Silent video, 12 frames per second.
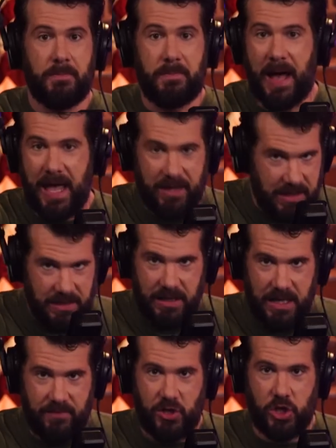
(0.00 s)

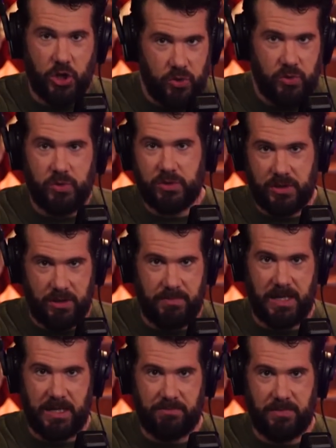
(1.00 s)
Biden even used the
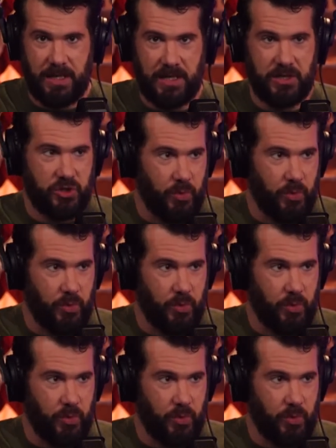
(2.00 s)
meme in his